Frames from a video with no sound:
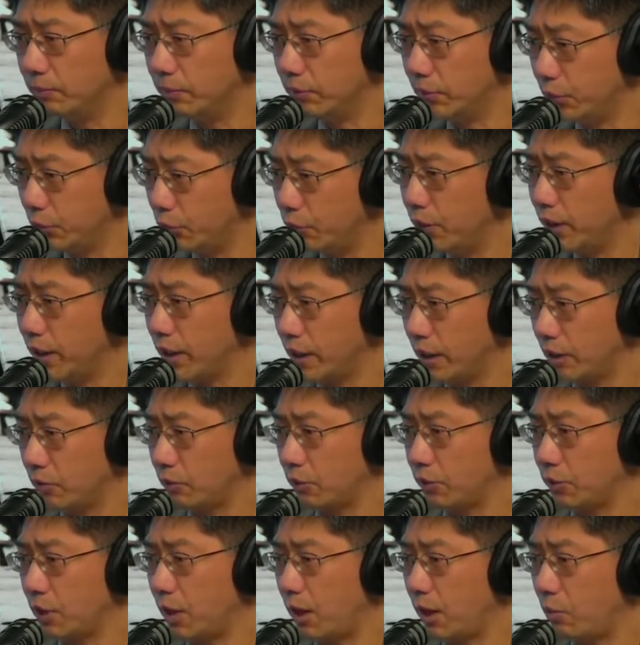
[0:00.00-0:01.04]
do the
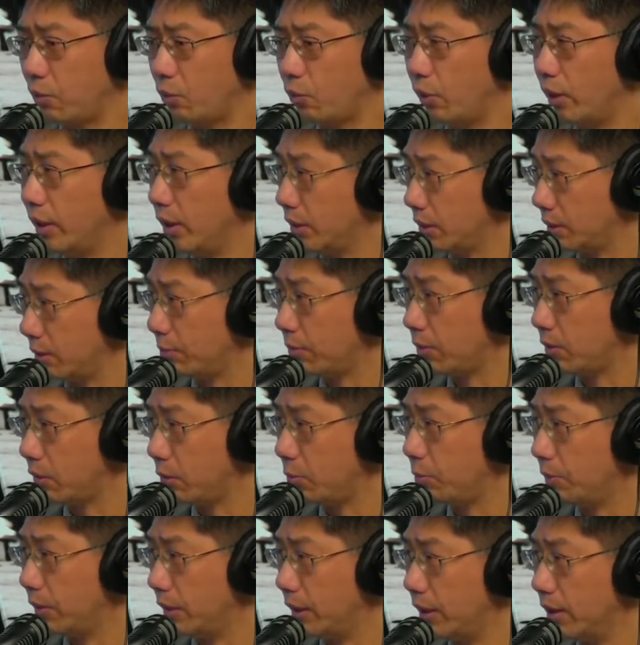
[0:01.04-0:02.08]
electroshock when it's
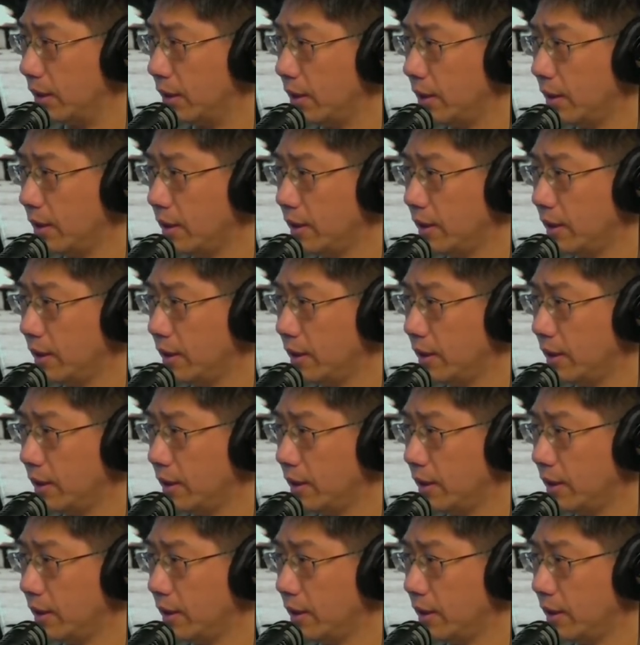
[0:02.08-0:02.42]
appropriate.